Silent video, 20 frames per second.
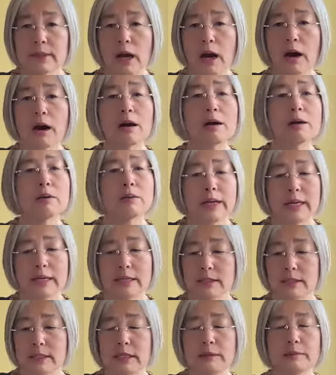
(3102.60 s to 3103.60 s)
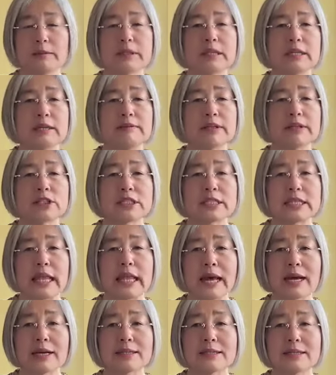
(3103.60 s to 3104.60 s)
Always, even giving
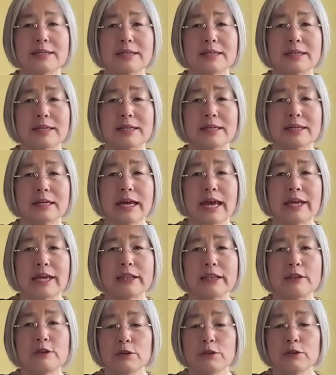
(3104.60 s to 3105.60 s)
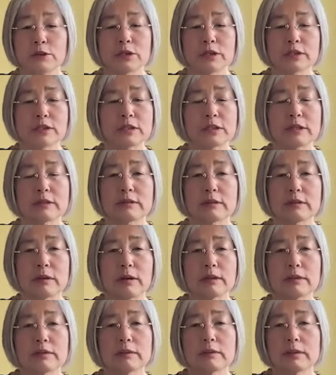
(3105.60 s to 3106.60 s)
snacks, and then you just
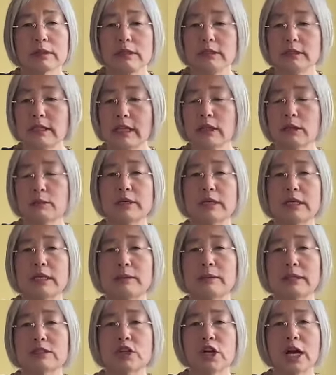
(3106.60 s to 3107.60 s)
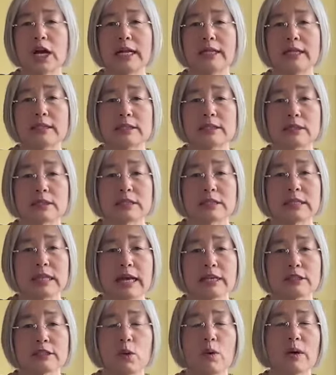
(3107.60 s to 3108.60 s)
instead of giving child just
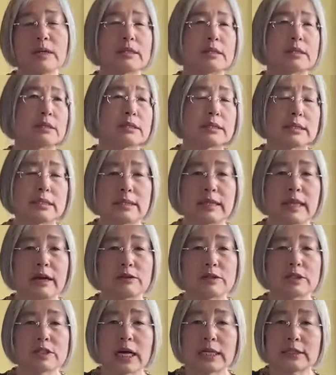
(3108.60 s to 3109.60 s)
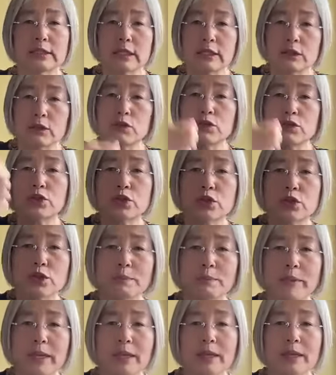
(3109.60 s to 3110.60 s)
snacks or just a sit down child and you
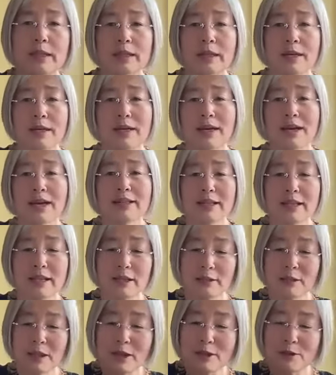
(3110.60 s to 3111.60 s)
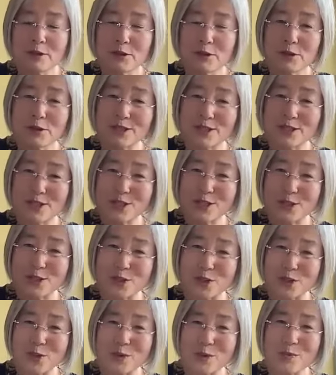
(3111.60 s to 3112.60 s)
scoop it, and then you just
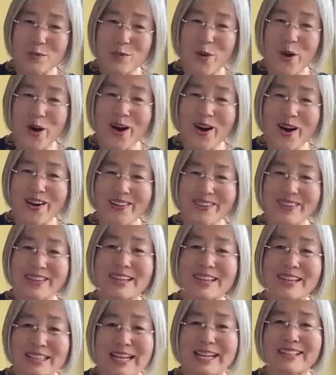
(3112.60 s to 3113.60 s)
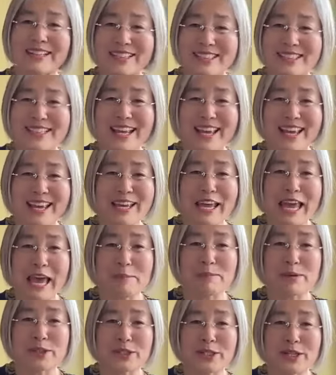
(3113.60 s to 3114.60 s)
scoop one, let's say
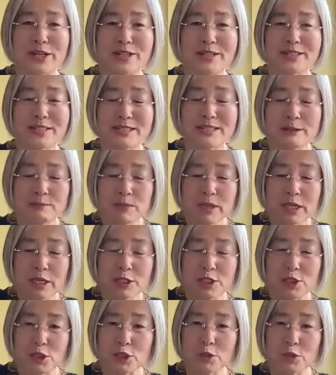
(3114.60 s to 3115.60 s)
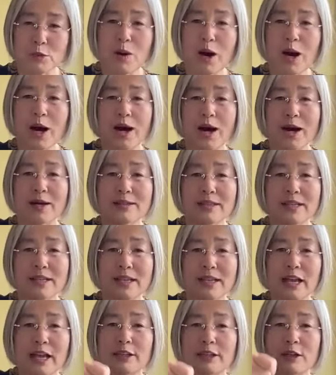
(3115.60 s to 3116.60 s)
applesauce, scoop one,
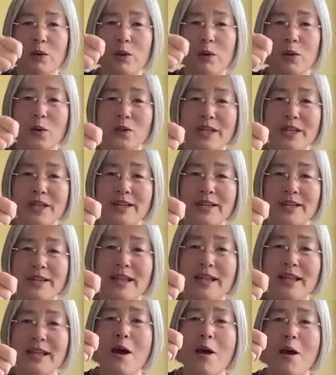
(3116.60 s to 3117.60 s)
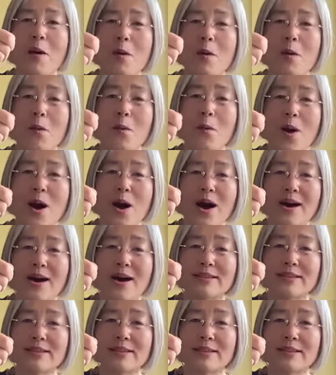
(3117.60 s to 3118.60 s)
and then hold it,
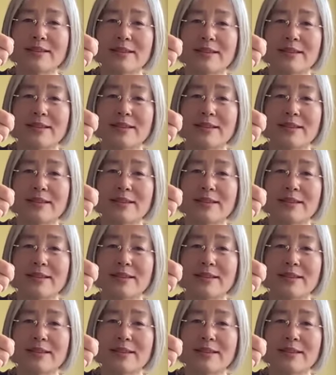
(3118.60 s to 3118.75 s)
one.